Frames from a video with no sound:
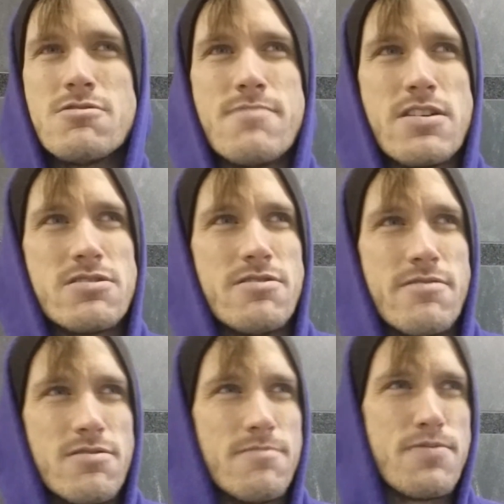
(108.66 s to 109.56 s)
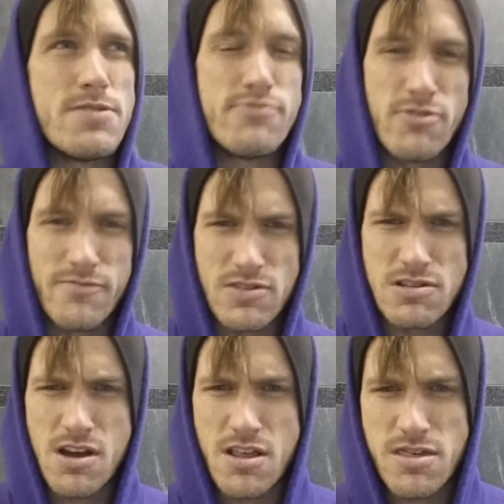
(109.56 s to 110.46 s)
making the people of the
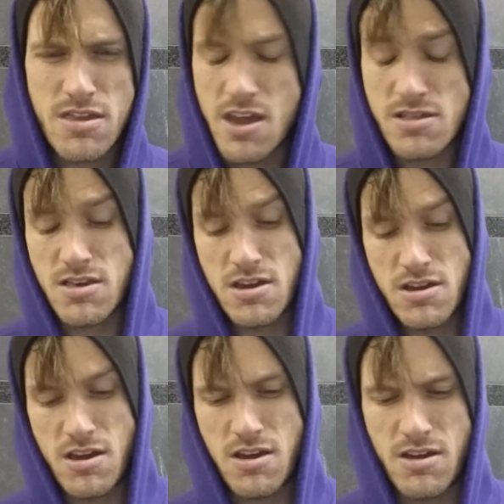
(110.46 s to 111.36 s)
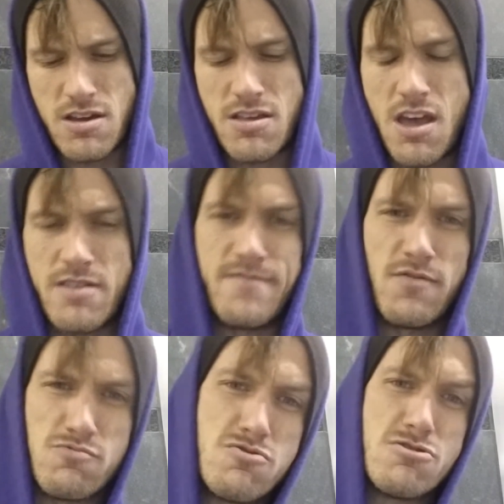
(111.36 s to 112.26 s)
United States and that of
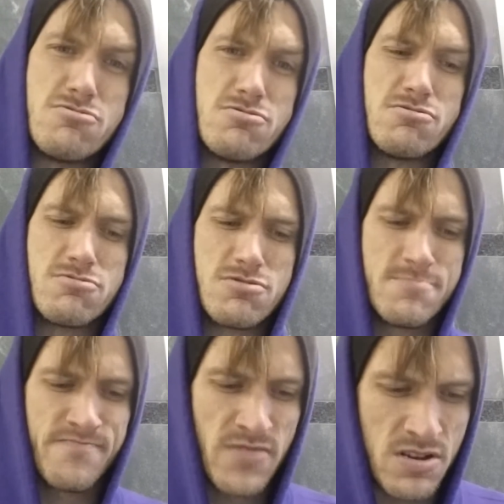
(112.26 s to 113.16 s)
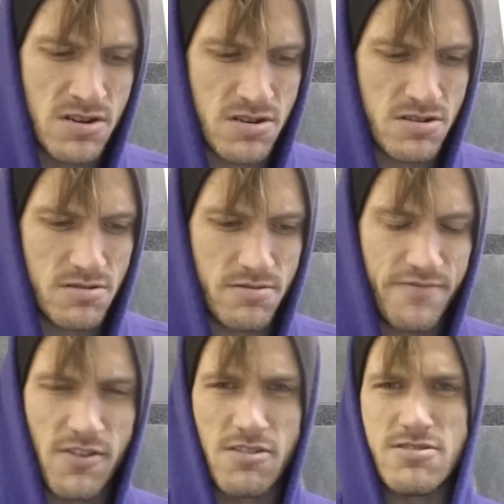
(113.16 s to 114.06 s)
the world
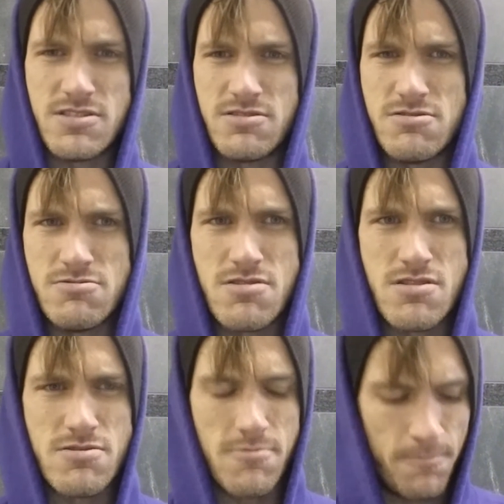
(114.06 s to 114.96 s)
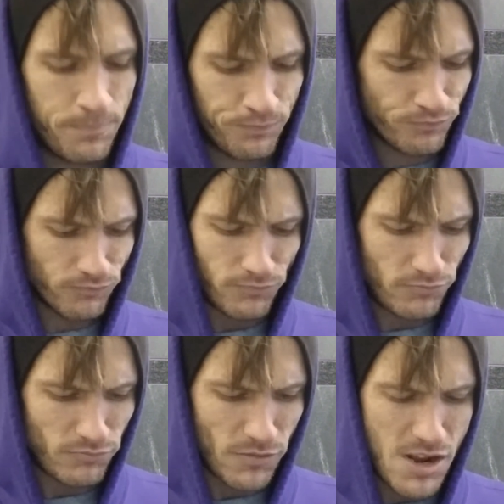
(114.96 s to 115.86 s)
fall into. So
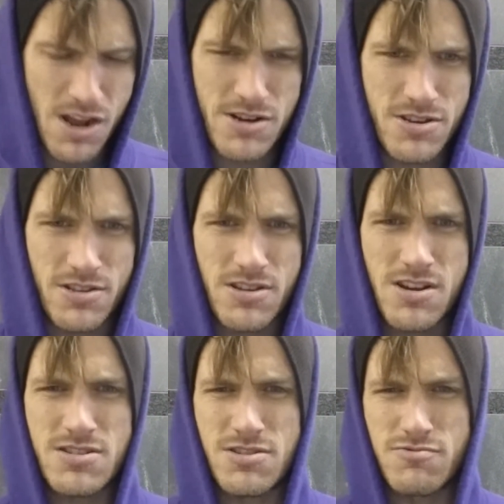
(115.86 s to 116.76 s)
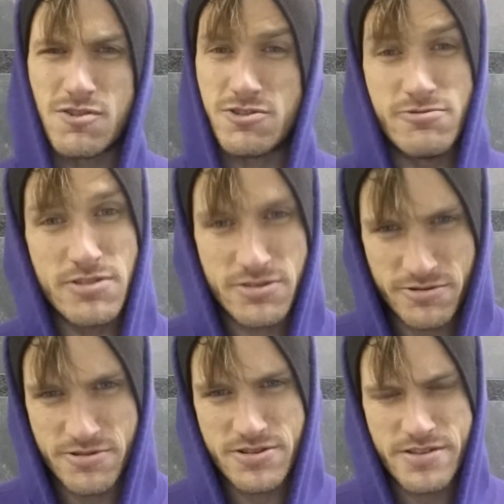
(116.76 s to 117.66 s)
I just want to
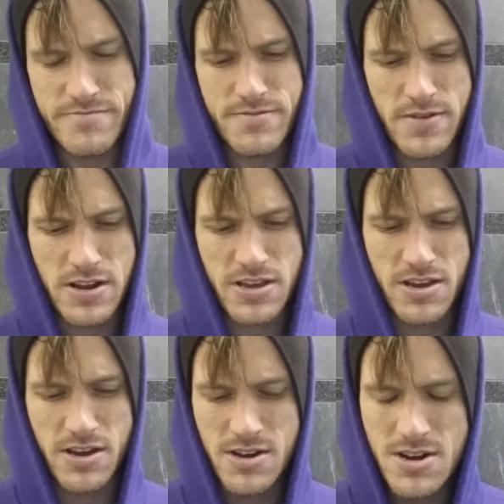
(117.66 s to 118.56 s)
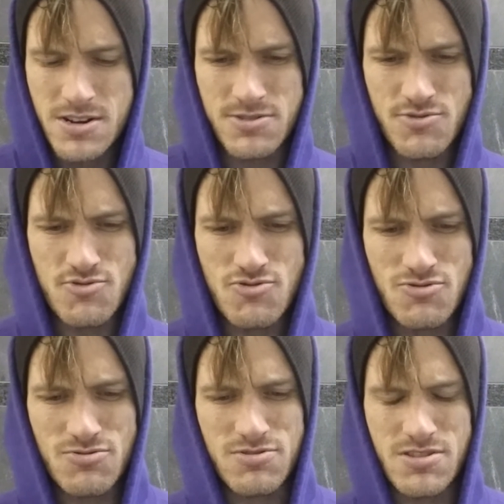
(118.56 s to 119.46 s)
encourage everybody to
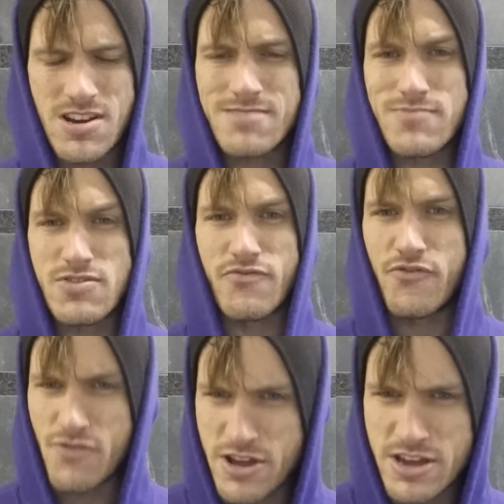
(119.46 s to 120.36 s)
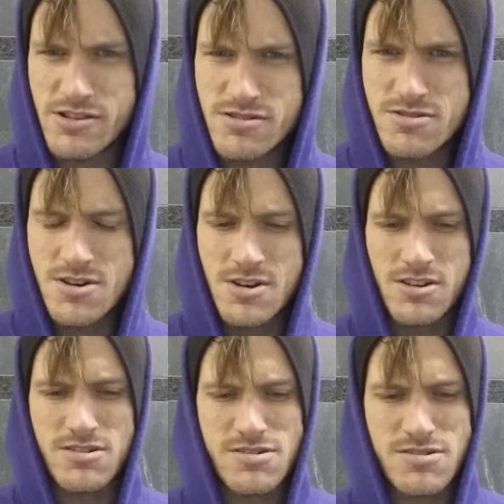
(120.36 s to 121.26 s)
not be afraid,
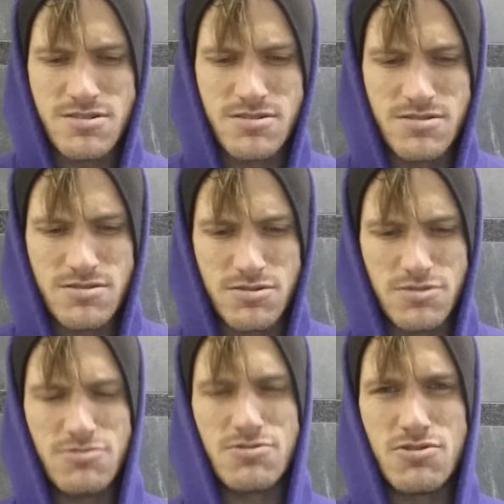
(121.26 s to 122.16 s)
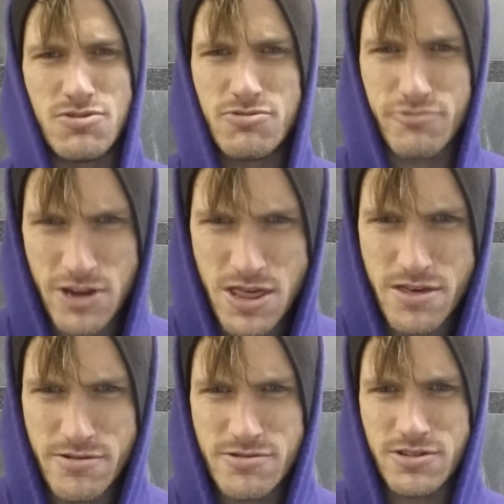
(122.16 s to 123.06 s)
to do
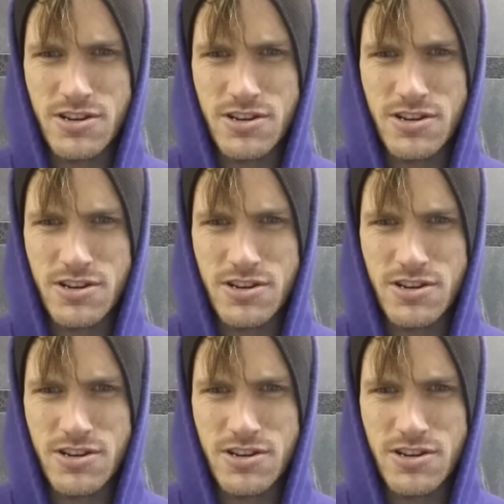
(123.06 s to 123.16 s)
research,